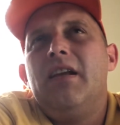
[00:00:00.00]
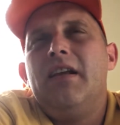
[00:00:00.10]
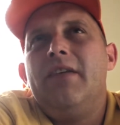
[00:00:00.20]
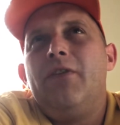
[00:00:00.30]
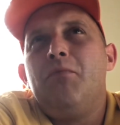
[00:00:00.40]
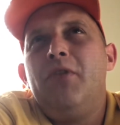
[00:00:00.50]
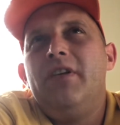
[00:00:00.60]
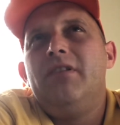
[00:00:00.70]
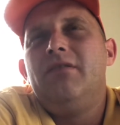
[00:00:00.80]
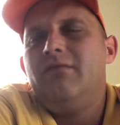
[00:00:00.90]
if you're
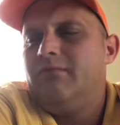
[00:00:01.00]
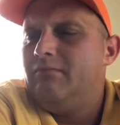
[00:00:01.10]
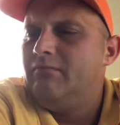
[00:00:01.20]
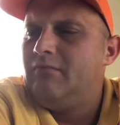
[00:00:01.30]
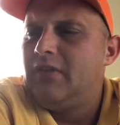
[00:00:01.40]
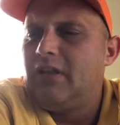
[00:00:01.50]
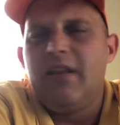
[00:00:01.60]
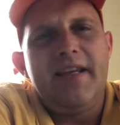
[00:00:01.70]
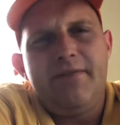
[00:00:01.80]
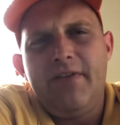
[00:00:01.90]
putting
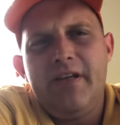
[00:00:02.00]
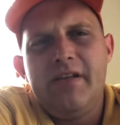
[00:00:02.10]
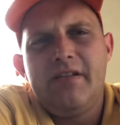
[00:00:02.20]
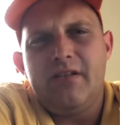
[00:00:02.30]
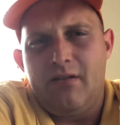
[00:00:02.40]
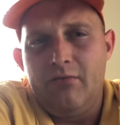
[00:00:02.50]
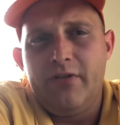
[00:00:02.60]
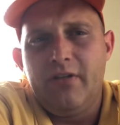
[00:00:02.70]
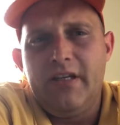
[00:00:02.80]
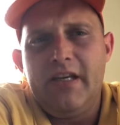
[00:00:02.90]
late fees on
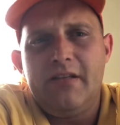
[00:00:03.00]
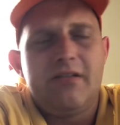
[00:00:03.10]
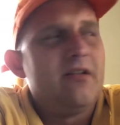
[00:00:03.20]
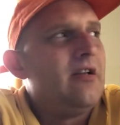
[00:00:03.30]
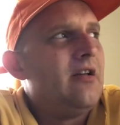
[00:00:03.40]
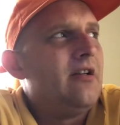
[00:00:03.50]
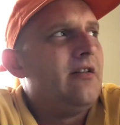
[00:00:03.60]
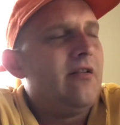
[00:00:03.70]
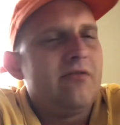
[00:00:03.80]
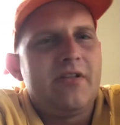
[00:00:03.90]
your lease,
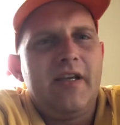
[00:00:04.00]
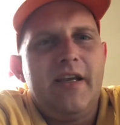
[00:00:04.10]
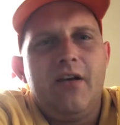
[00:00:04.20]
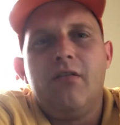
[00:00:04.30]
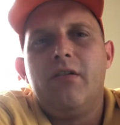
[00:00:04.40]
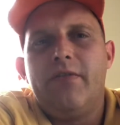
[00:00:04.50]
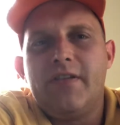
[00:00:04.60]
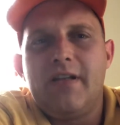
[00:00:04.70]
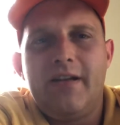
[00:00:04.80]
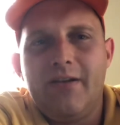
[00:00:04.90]
don't say, oh, if it's
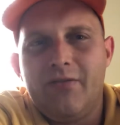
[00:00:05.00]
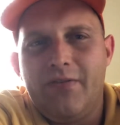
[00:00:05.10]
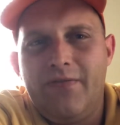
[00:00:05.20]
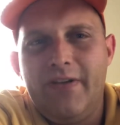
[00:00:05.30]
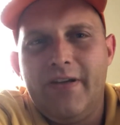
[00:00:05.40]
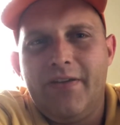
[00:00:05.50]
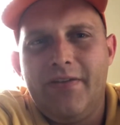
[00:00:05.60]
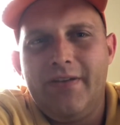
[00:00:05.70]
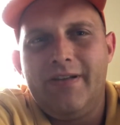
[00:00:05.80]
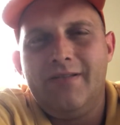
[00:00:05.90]
not here on the 5th,
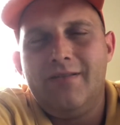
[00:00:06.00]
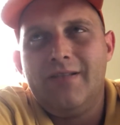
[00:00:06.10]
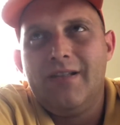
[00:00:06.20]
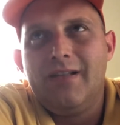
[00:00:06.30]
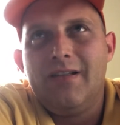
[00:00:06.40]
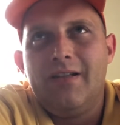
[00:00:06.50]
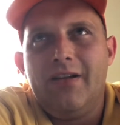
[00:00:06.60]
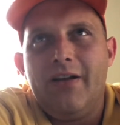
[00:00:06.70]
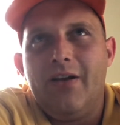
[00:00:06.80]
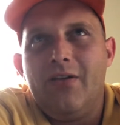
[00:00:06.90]
then,
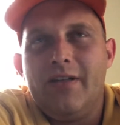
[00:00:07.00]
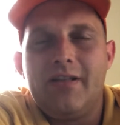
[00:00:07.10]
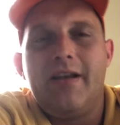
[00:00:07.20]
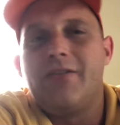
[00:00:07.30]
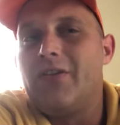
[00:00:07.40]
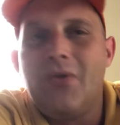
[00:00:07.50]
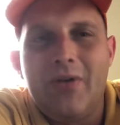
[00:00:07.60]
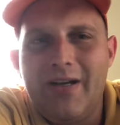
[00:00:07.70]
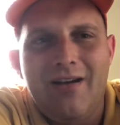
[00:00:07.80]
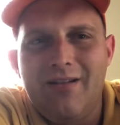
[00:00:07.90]
it's an extra
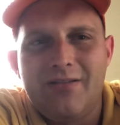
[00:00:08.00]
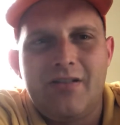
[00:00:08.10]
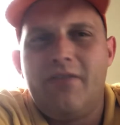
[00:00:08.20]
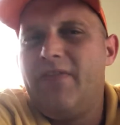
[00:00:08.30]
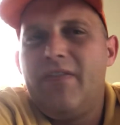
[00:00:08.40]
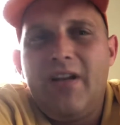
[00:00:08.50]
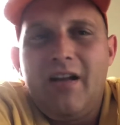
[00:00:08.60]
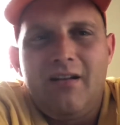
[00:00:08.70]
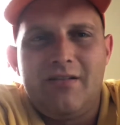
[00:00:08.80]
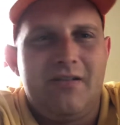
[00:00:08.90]
$20 or
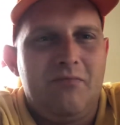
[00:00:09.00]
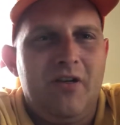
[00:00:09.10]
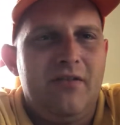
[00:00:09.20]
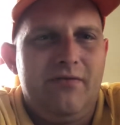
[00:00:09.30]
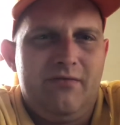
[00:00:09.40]
$50 this month.